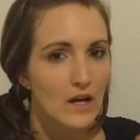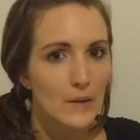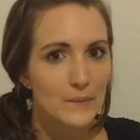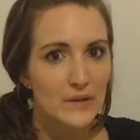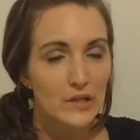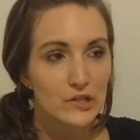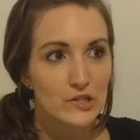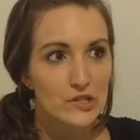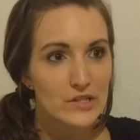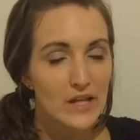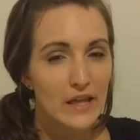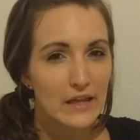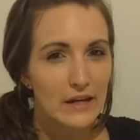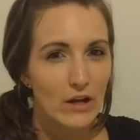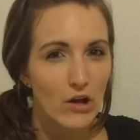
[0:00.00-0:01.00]
They also
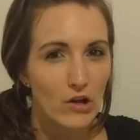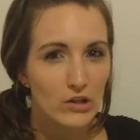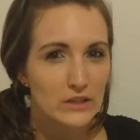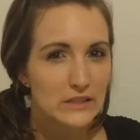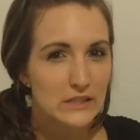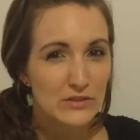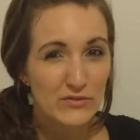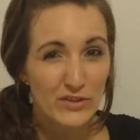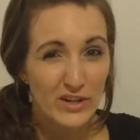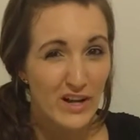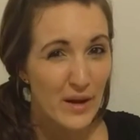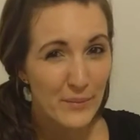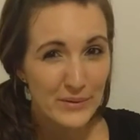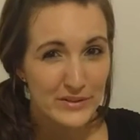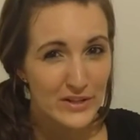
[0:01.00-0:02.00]
sell it at Aldi's for a
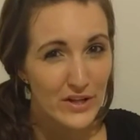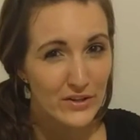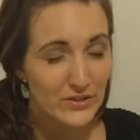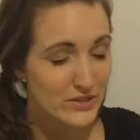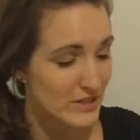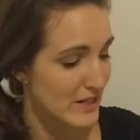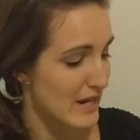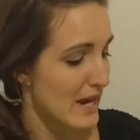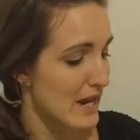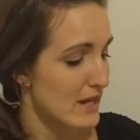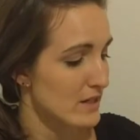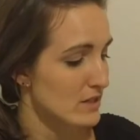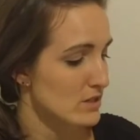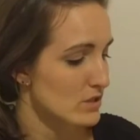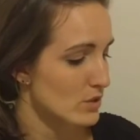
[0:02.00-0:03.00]
couple dollars a
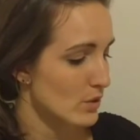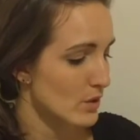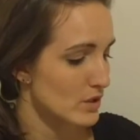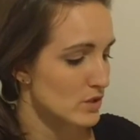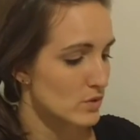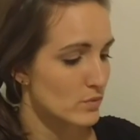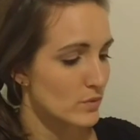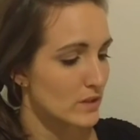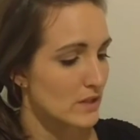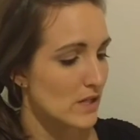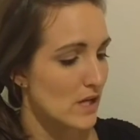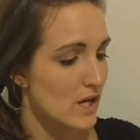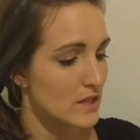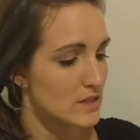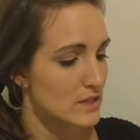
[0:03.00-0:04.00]
can, so it's really
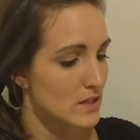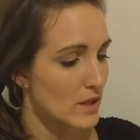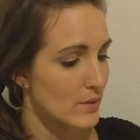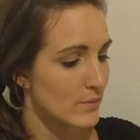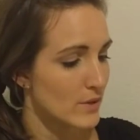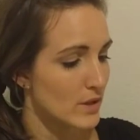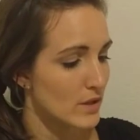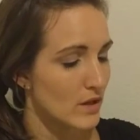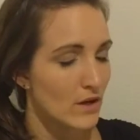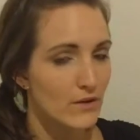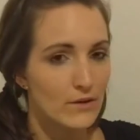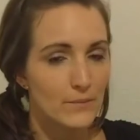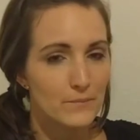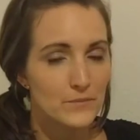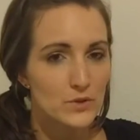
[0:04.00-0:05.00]
awesome. Good
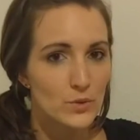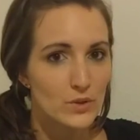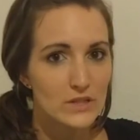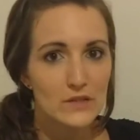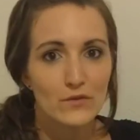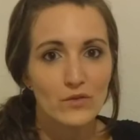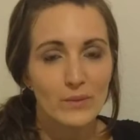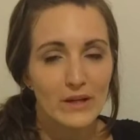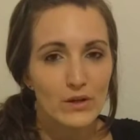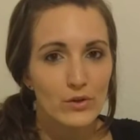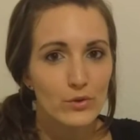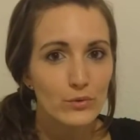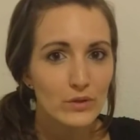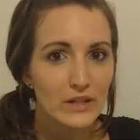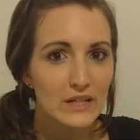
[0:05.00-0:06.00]
source of
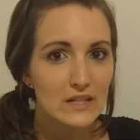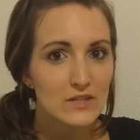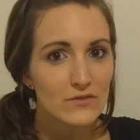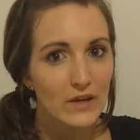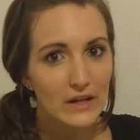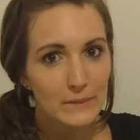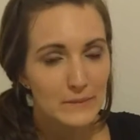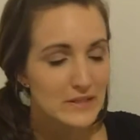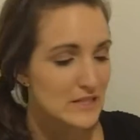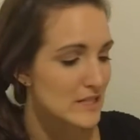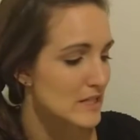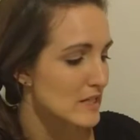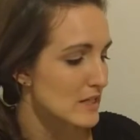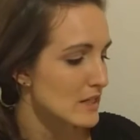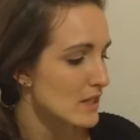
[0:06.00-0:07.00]
omega-3s, vitamin
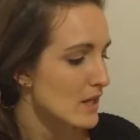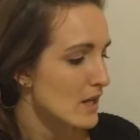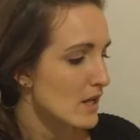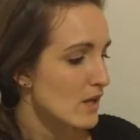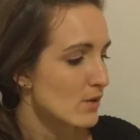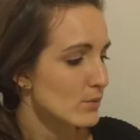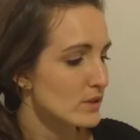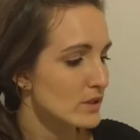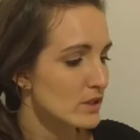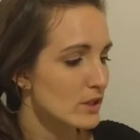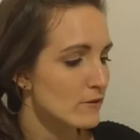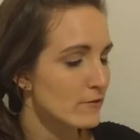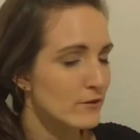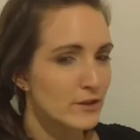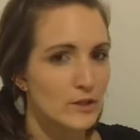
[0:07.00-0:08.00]
D, really
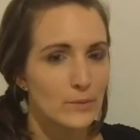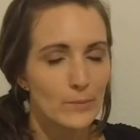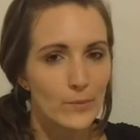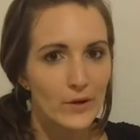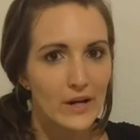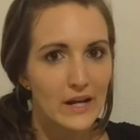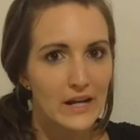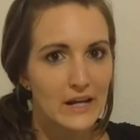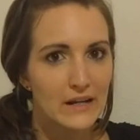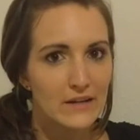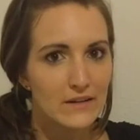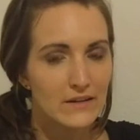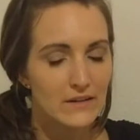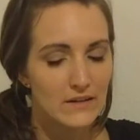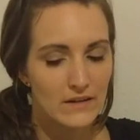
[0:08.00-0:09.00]
good for your
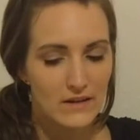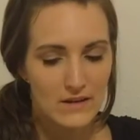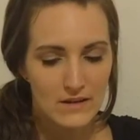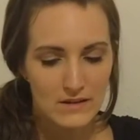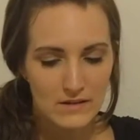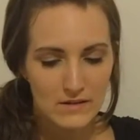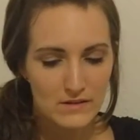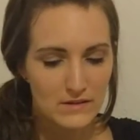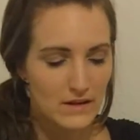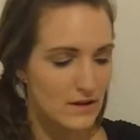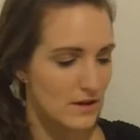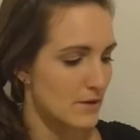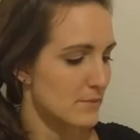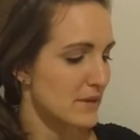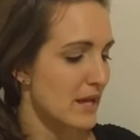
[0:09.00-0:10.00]
brain,
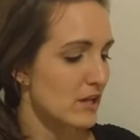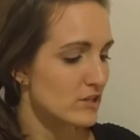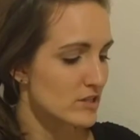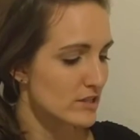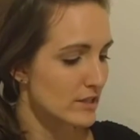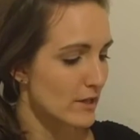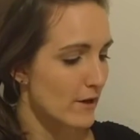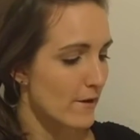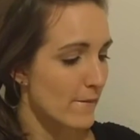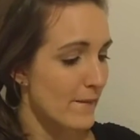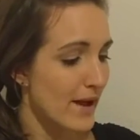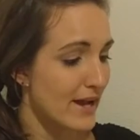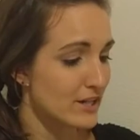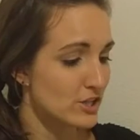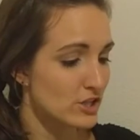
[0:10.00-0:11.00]
and calcium.
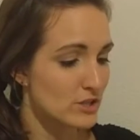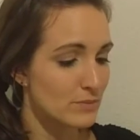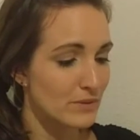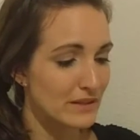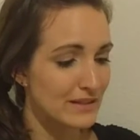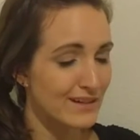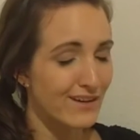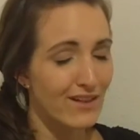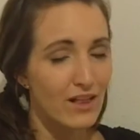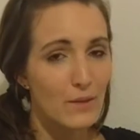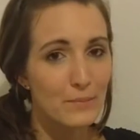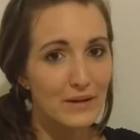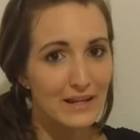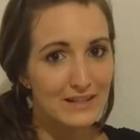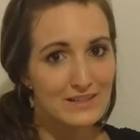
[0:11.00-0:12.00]
I just blend it all
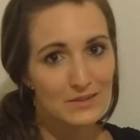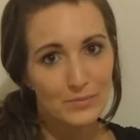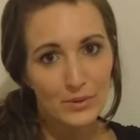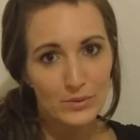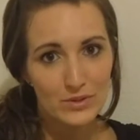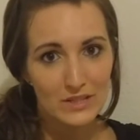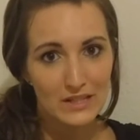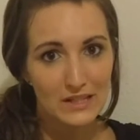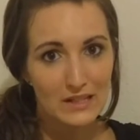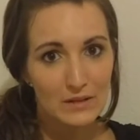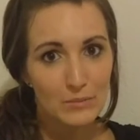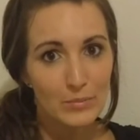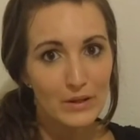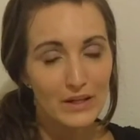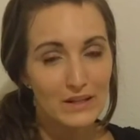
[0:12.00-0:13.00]
up. It has the bones in
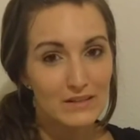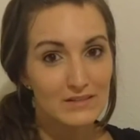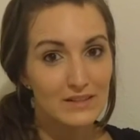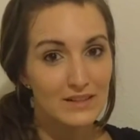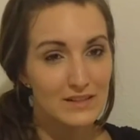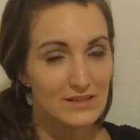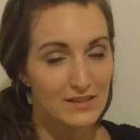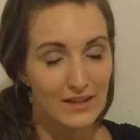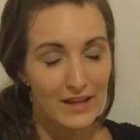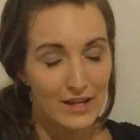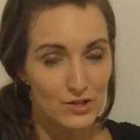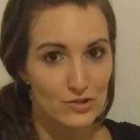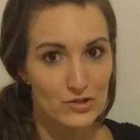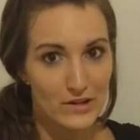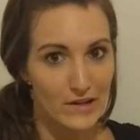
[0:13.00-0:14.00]
it, but it's like
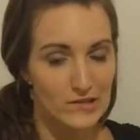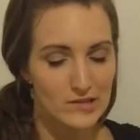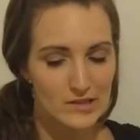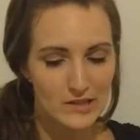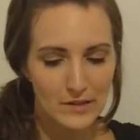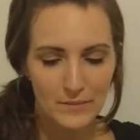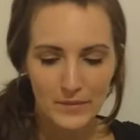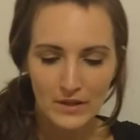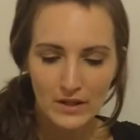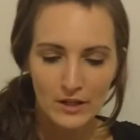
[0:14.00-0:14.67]
extra calcium.